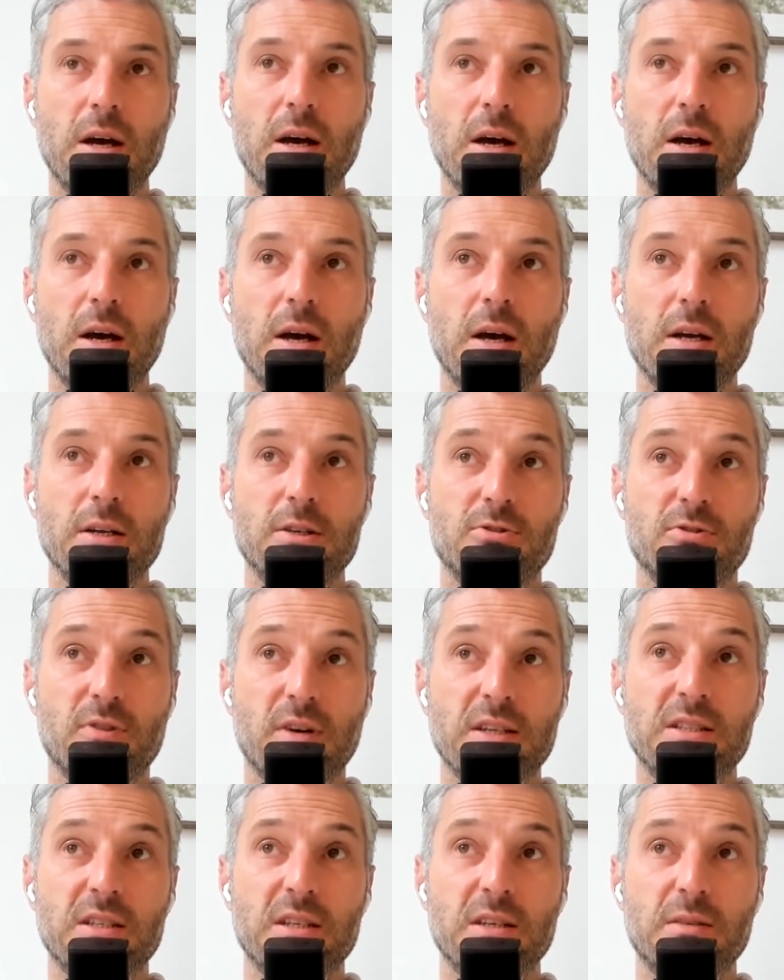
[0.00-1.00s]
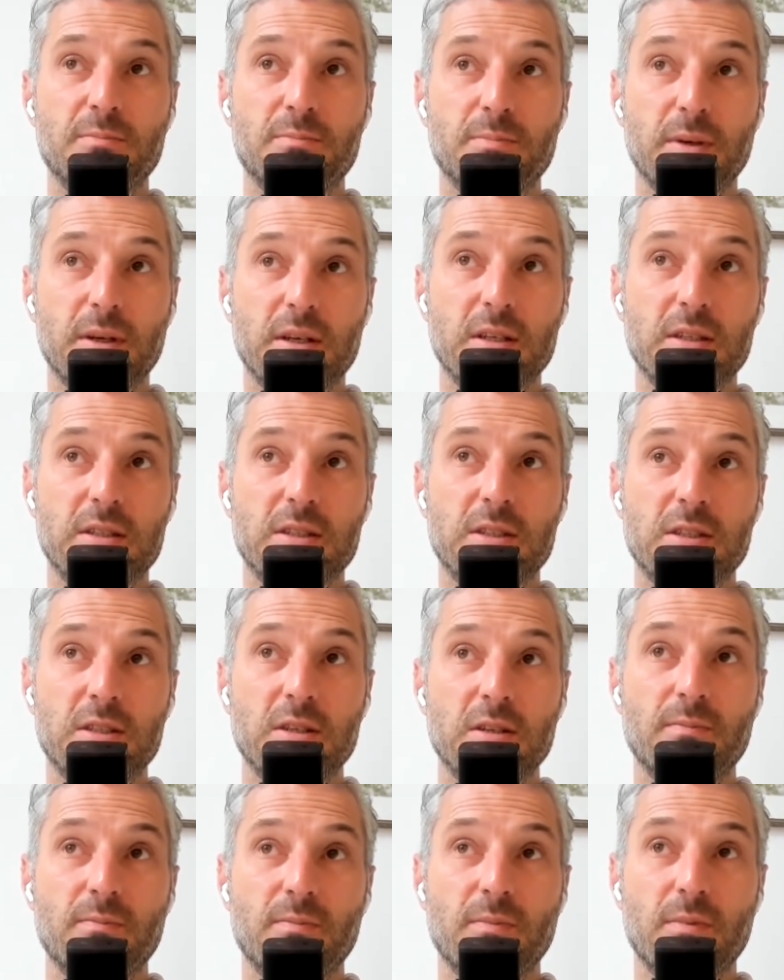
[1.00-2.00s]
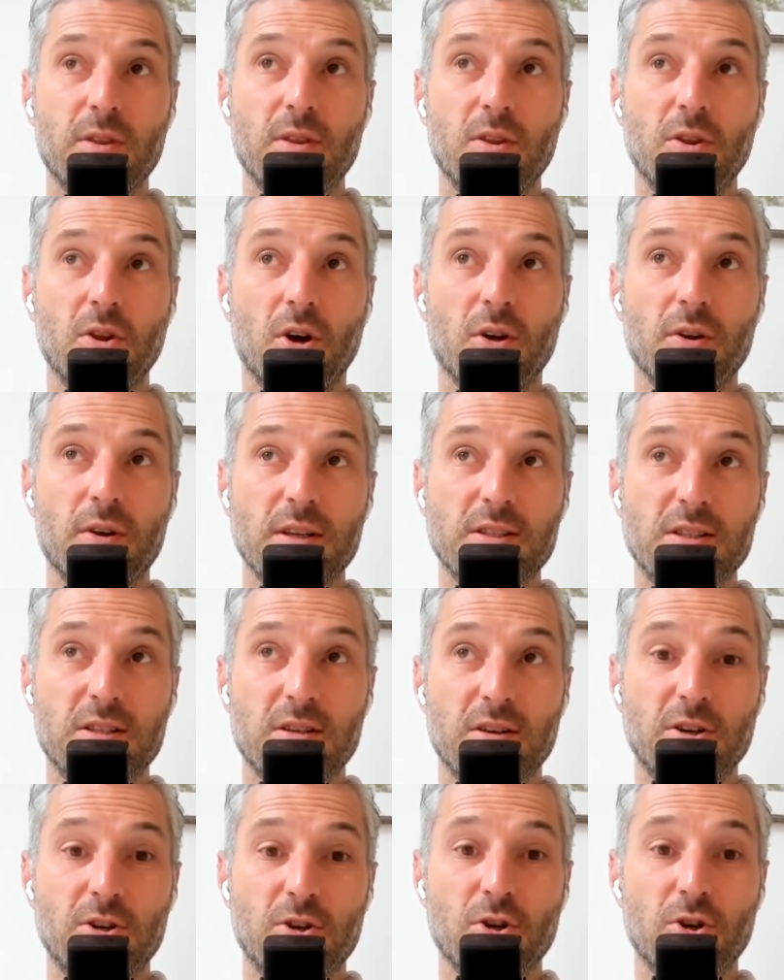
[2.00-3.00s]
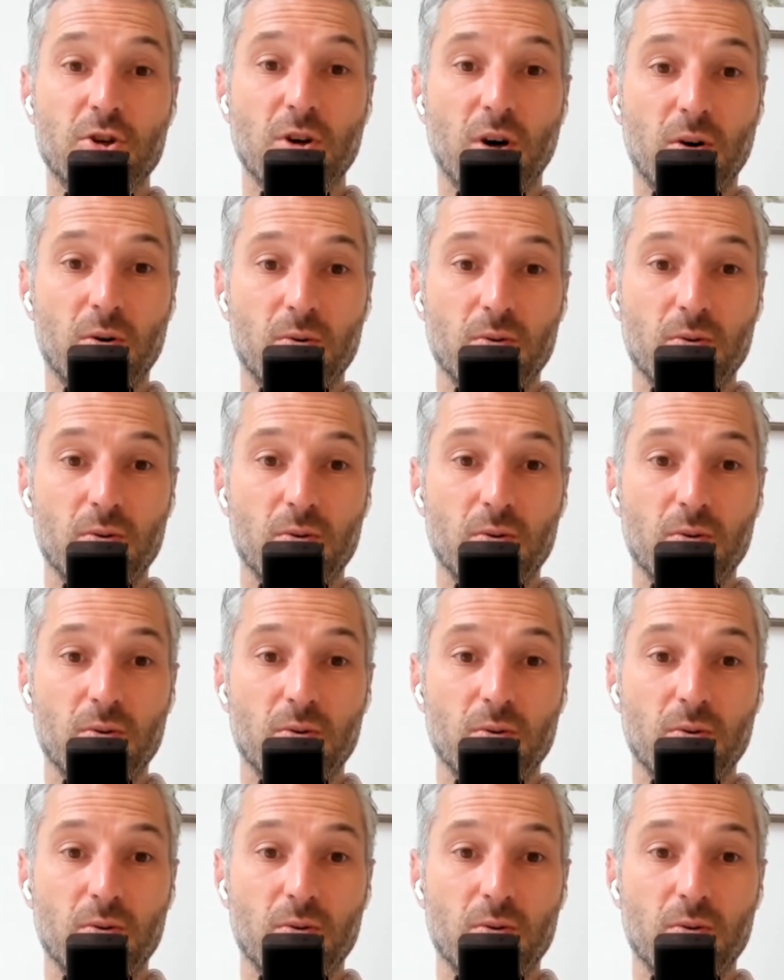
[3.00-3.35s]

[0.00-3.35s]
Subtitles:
address it, but it's not necessarily the goal.